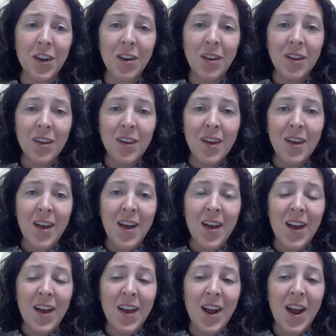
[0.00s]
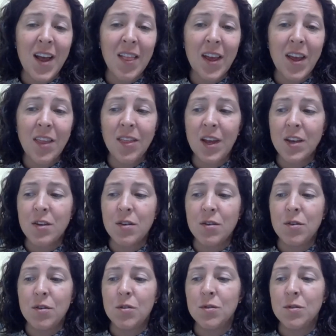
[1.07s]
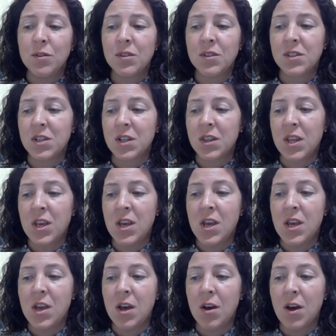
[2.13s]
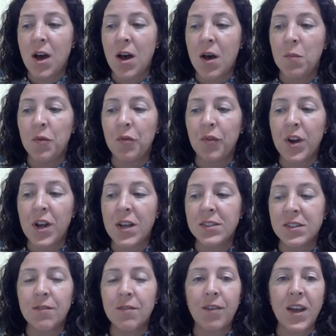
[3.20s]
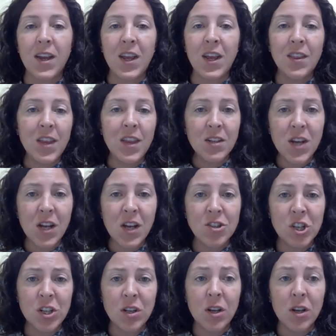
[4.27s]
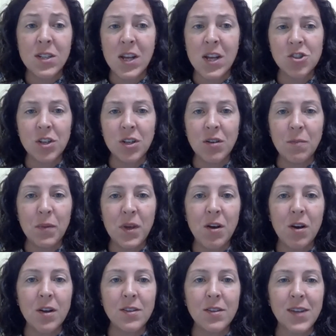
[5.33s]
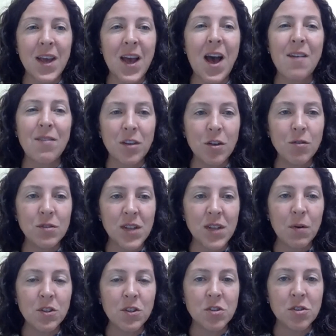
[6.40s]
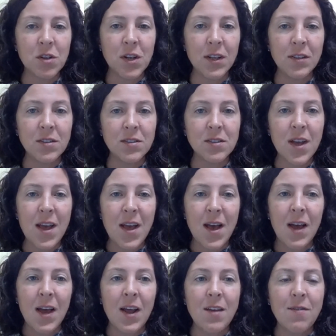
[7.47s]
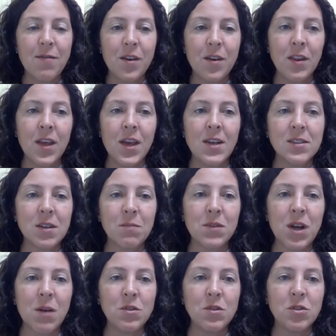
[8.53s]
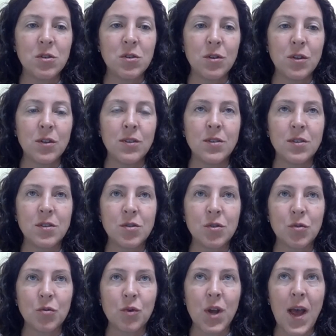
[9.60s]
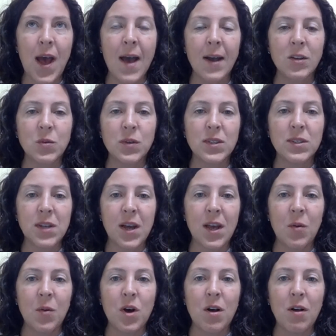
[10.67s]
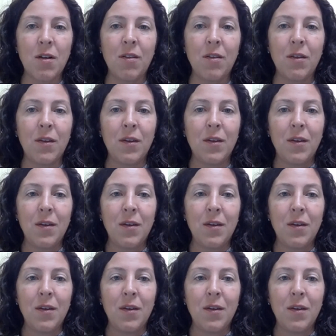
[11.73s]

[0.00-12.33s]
good and I like that you used the um, phrase inviting the intention attention because I haven't used that with students. And I feel like sometimes students react as saying, well,